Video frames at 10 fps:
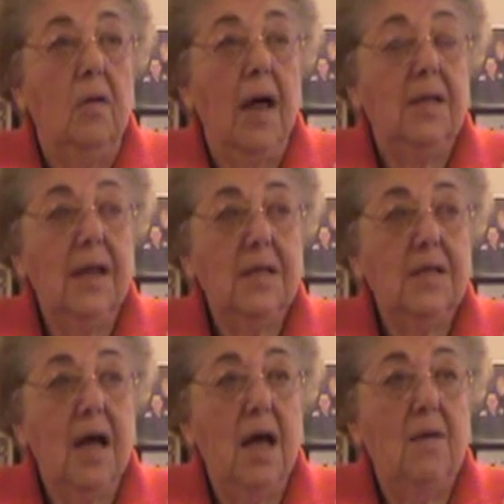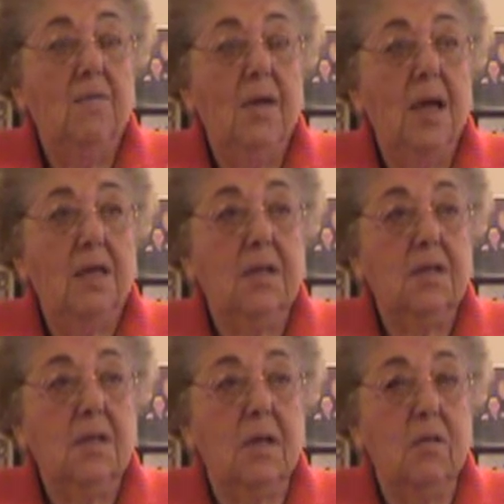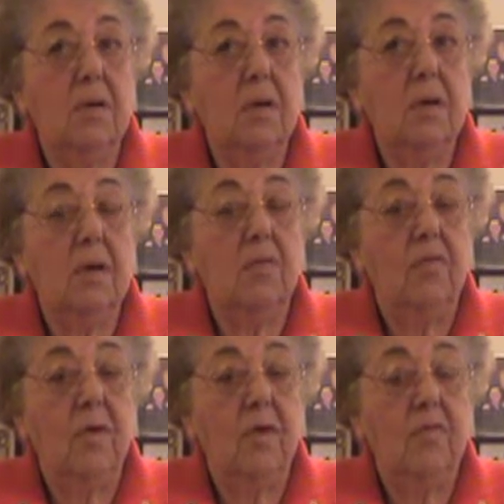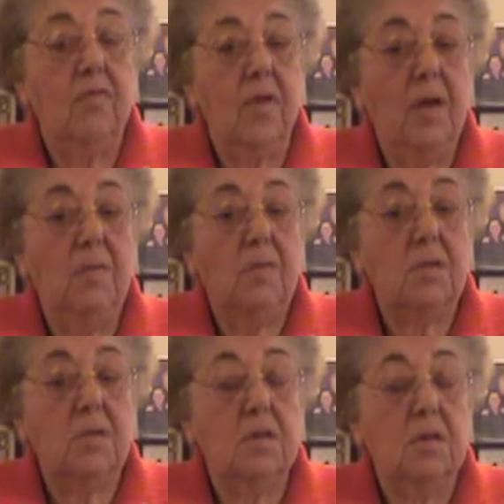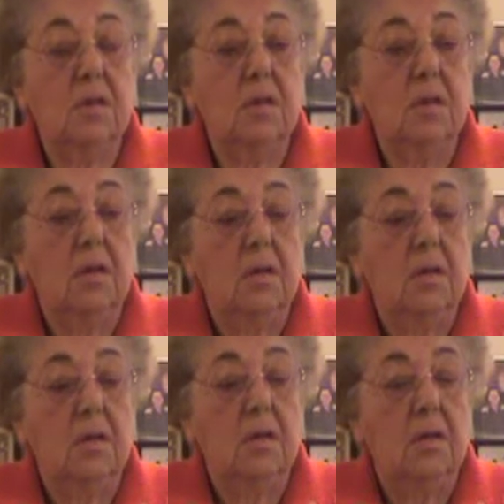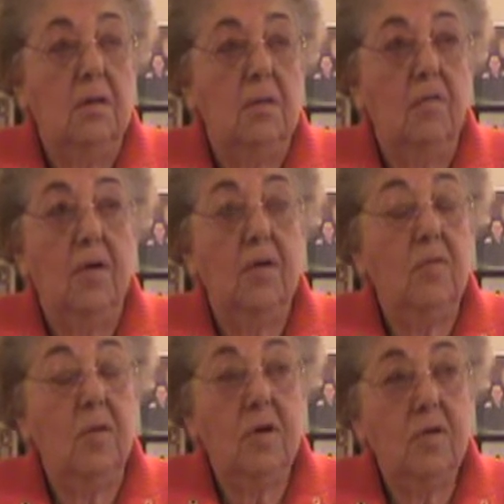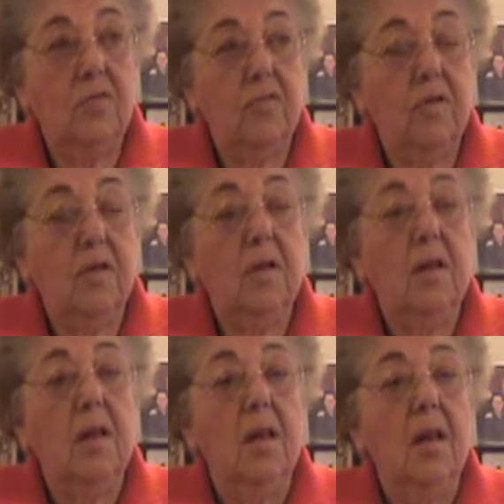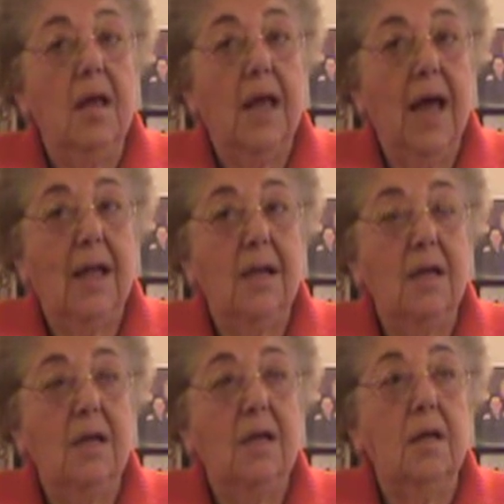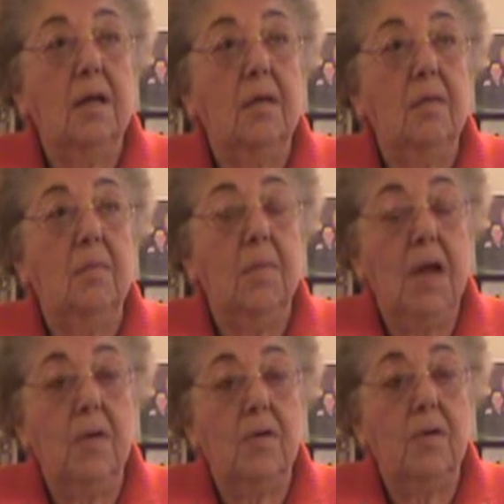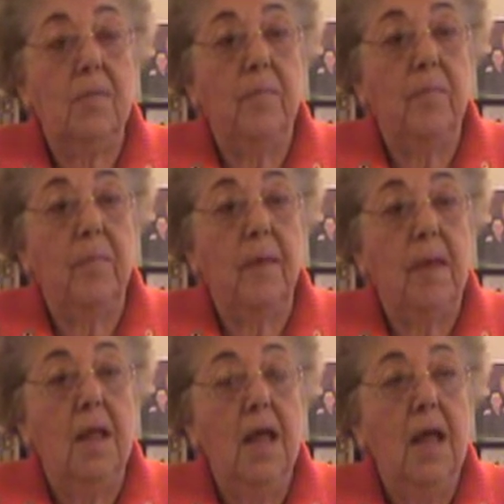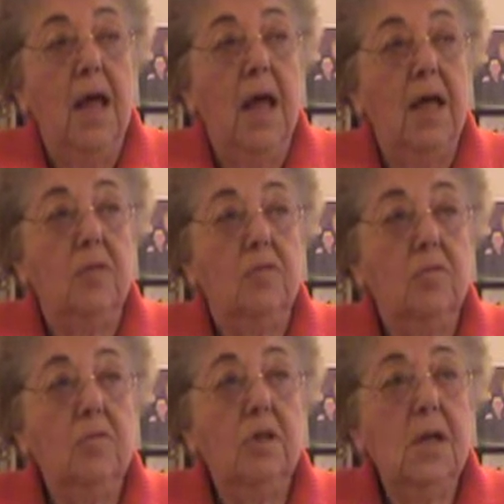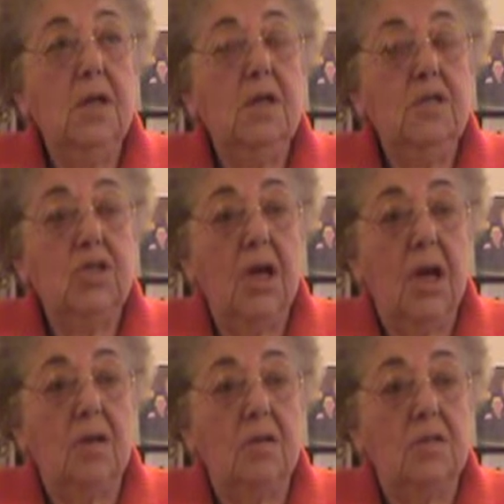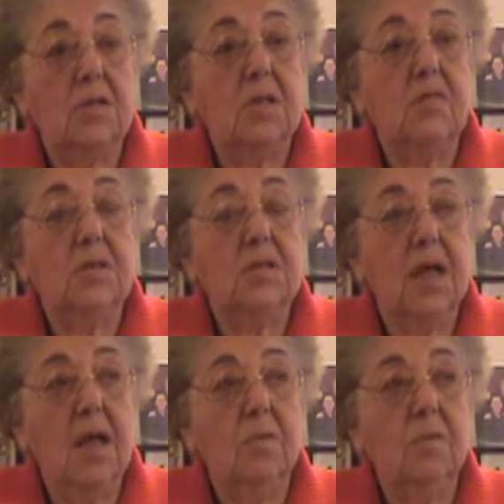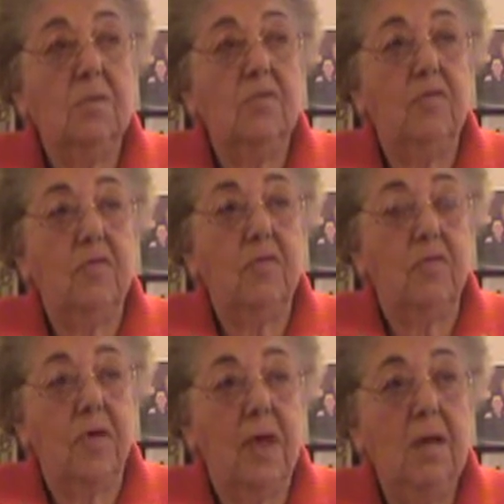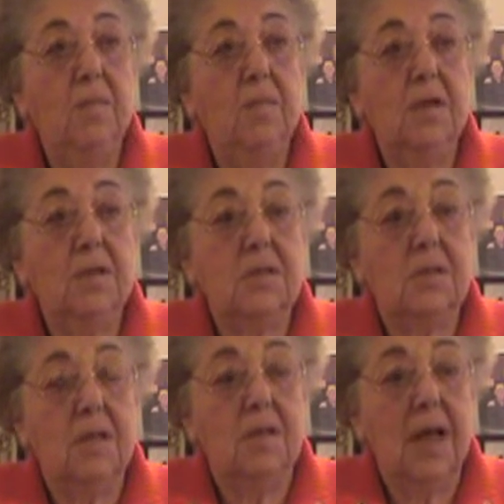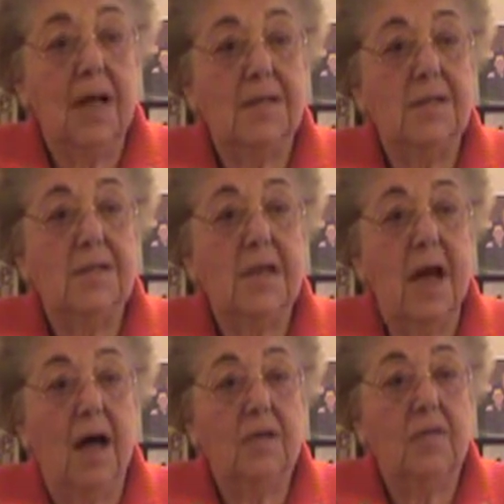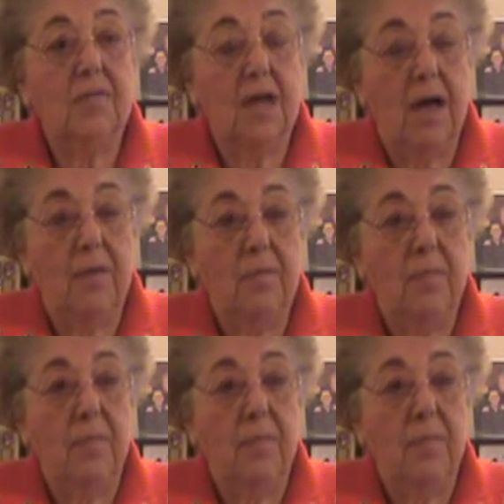at that time we had in Skokie a very famous, very wonderful Catholic mayor. And through legal channels he was able to keep these Nazis out of town.